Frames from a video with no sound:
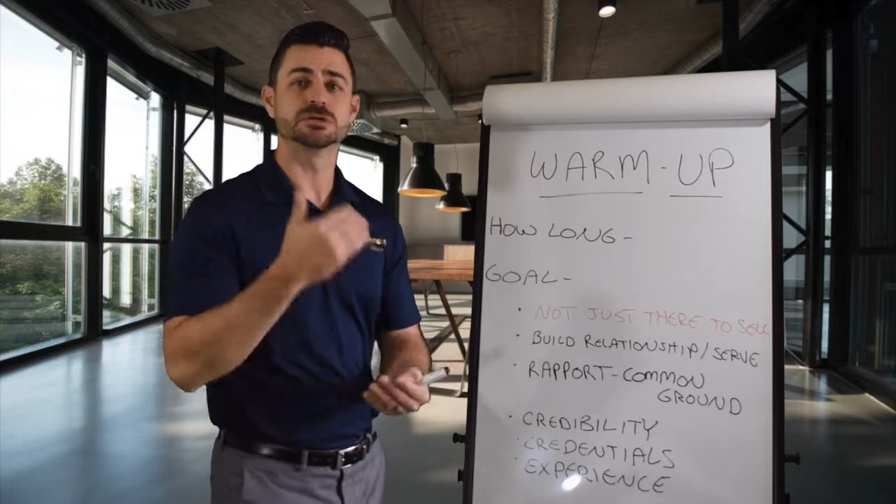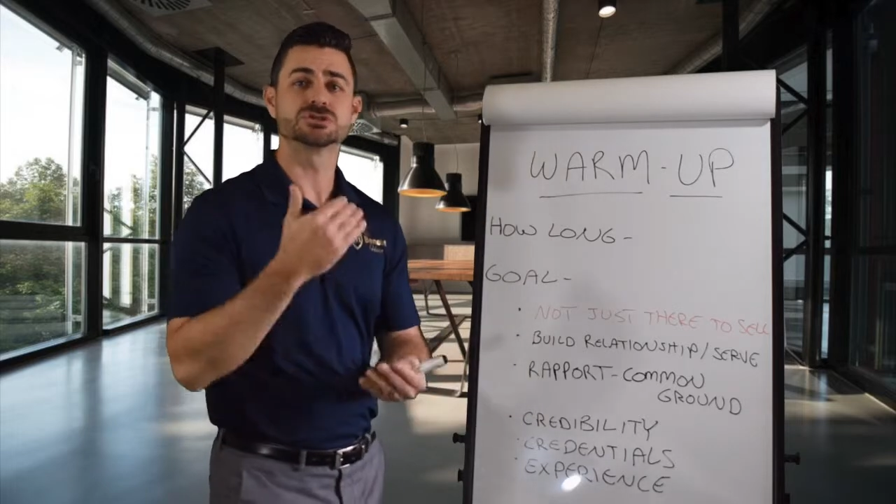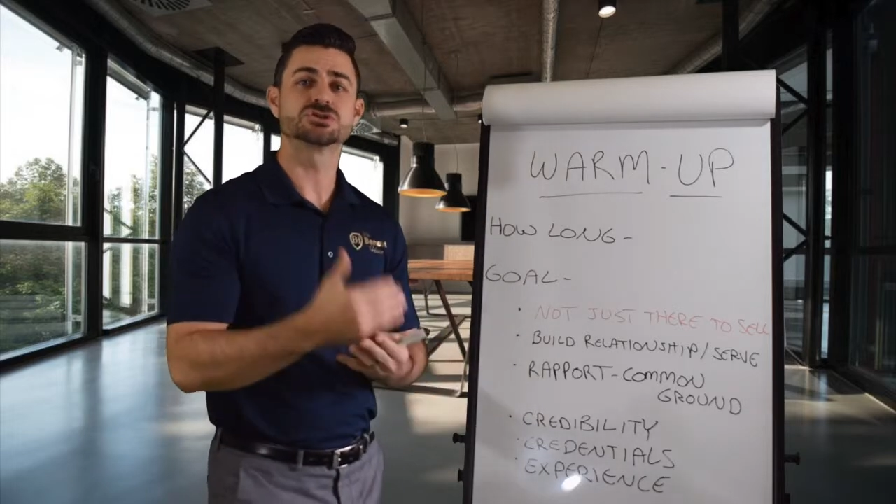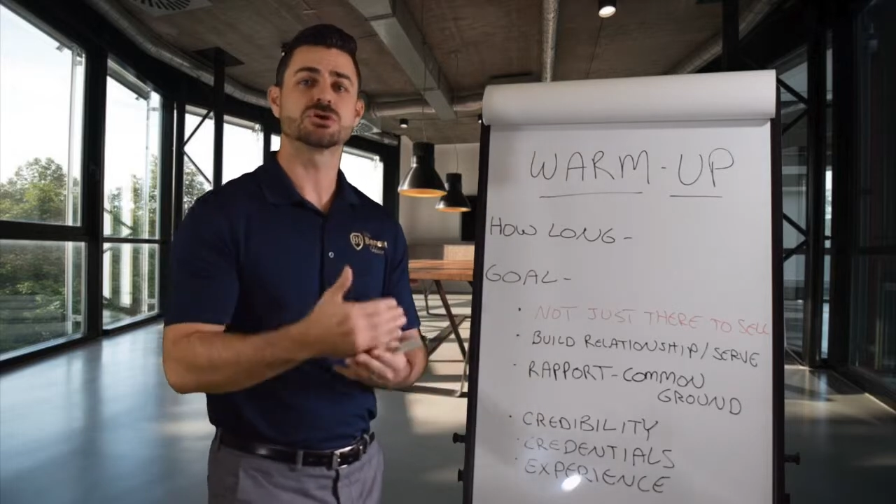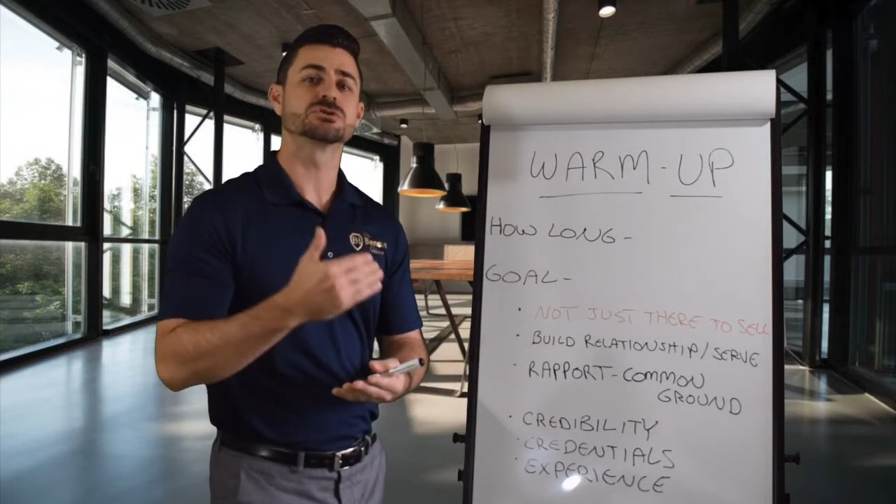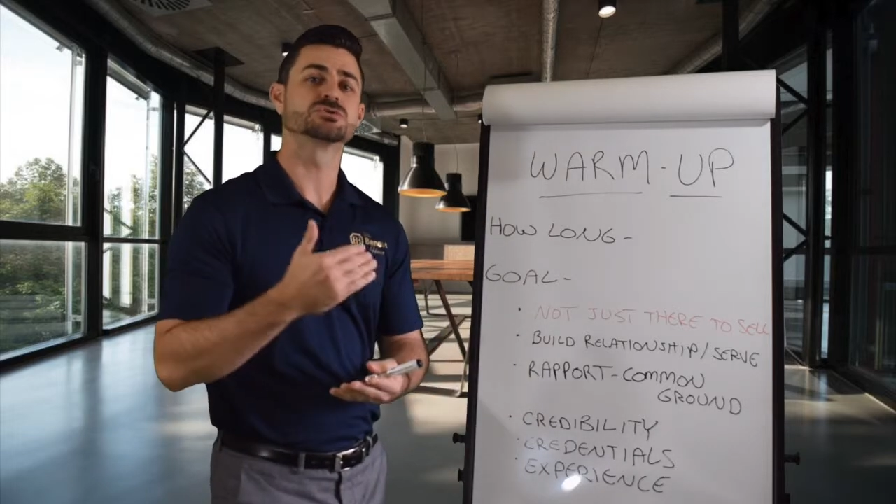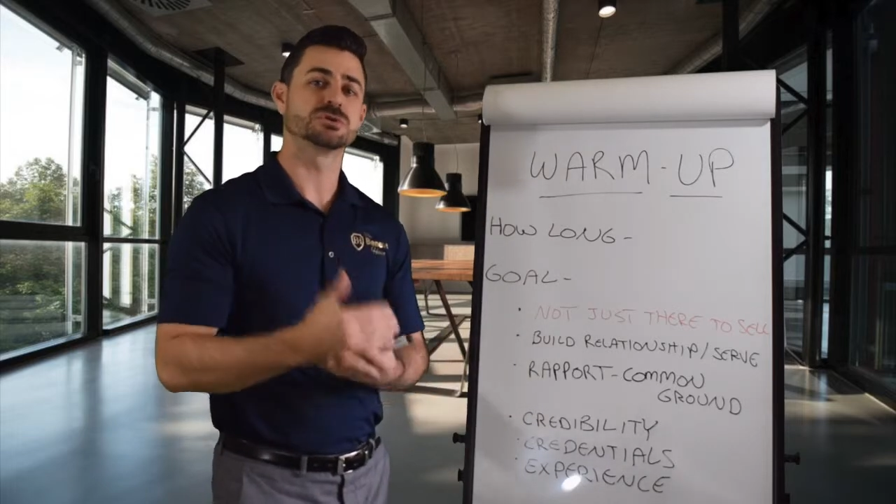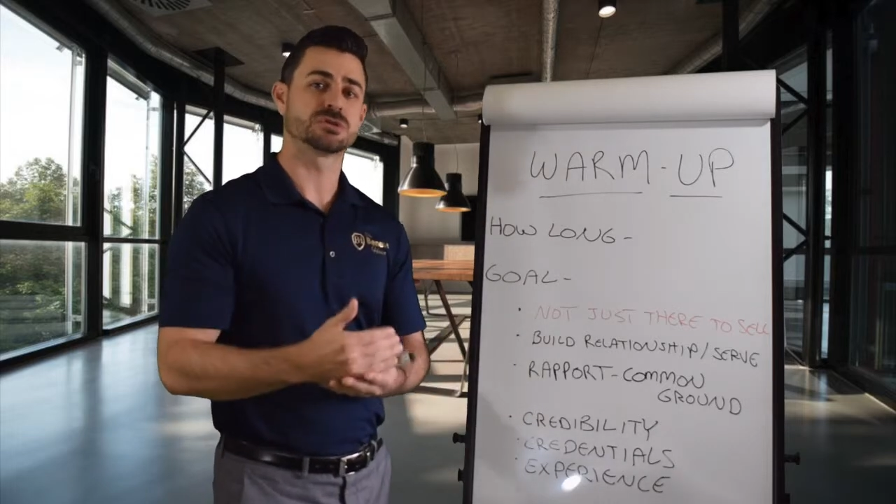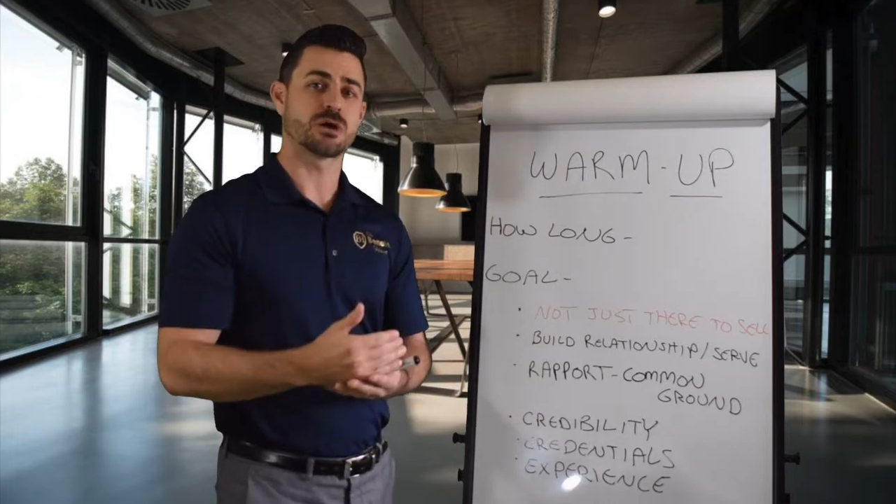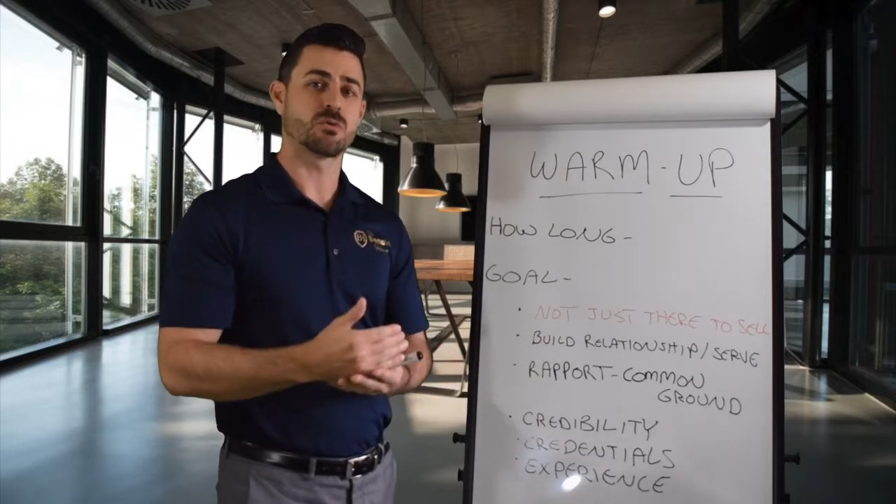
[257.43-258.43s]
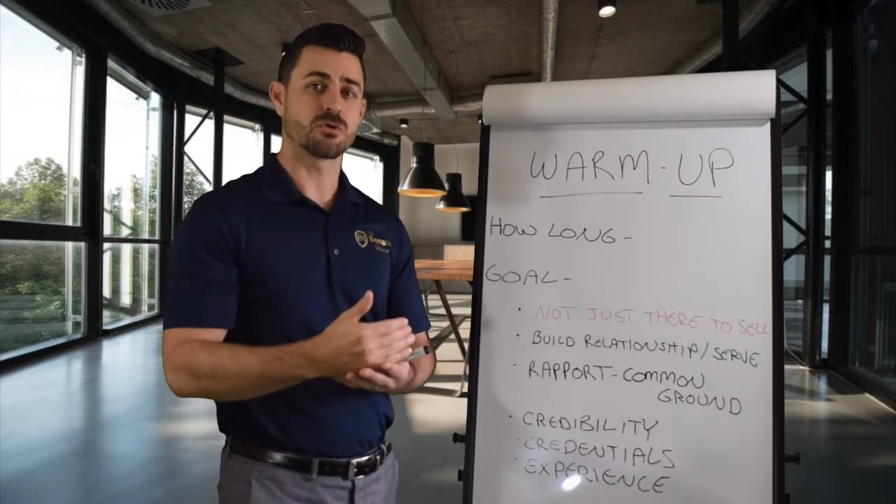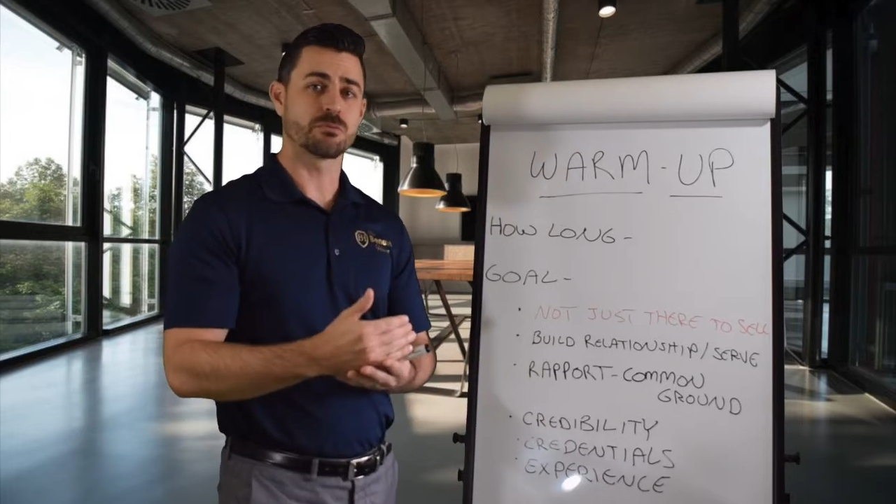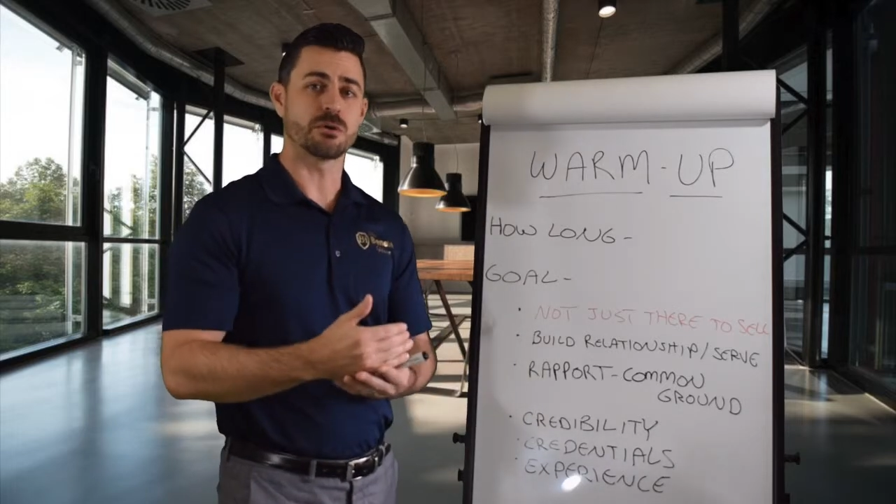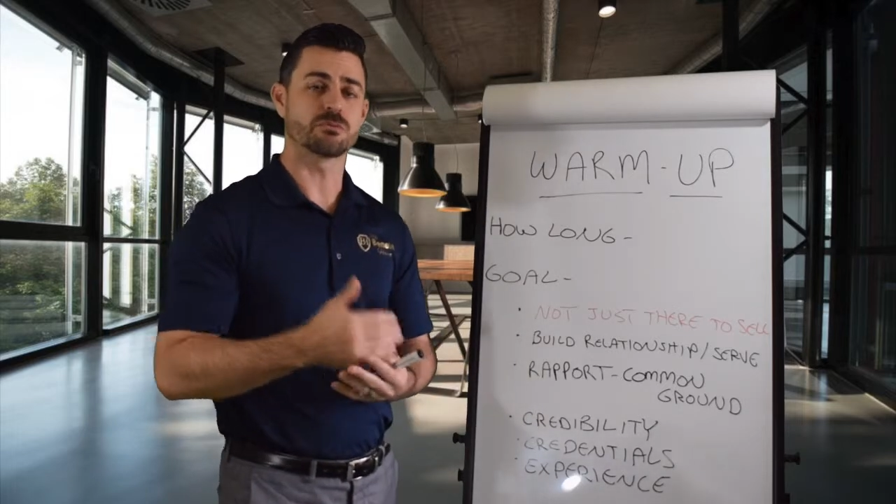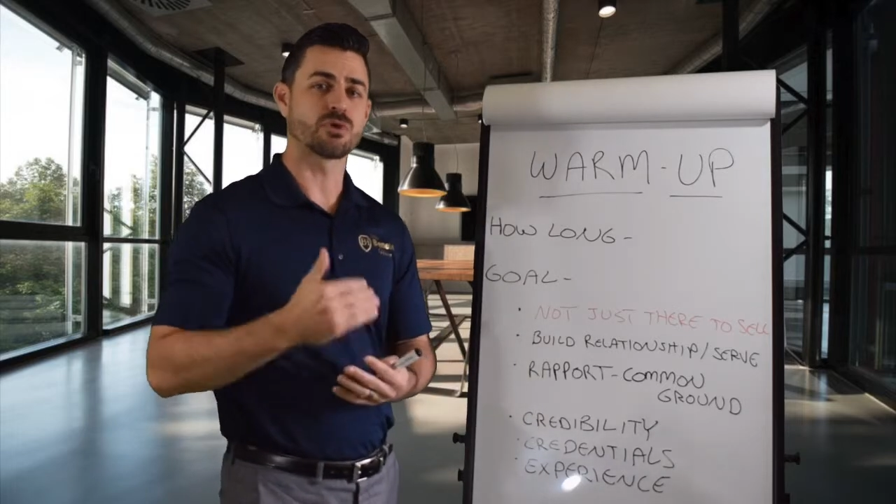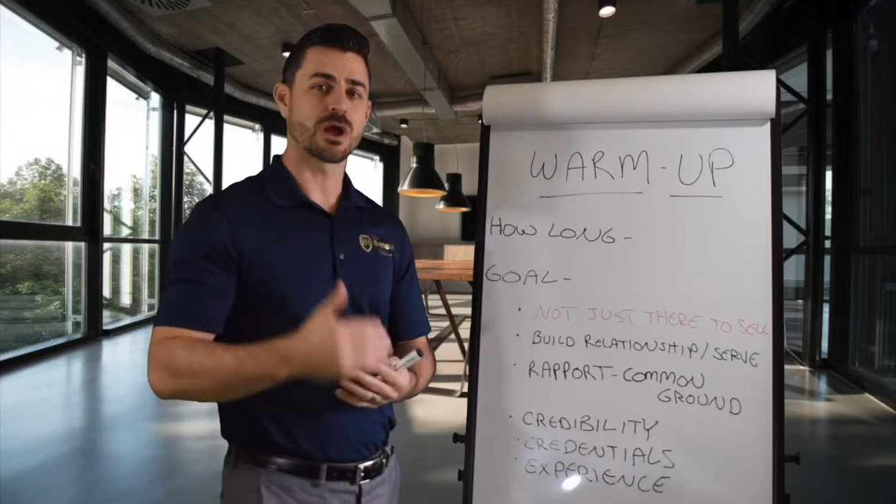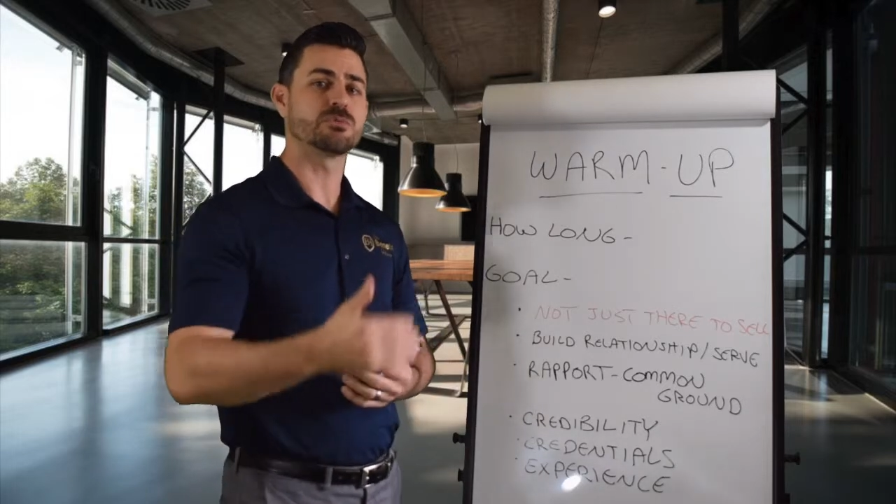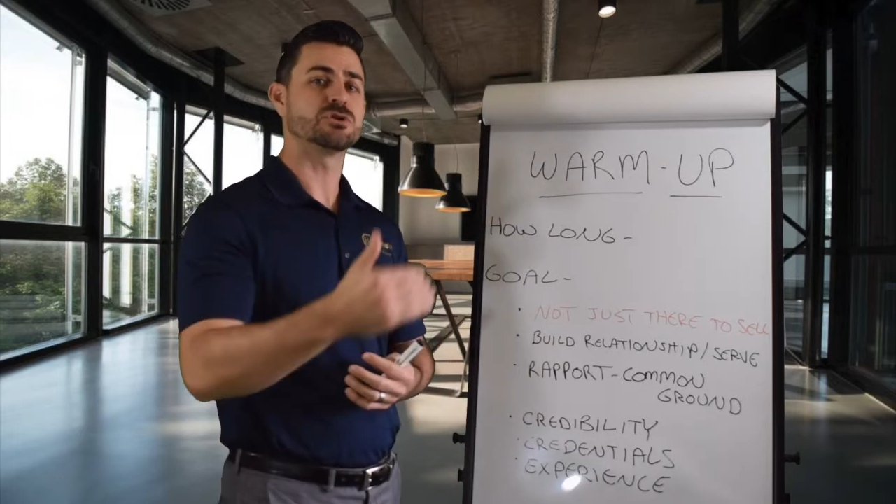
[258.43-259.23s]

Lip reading: It starts with that warm up, right?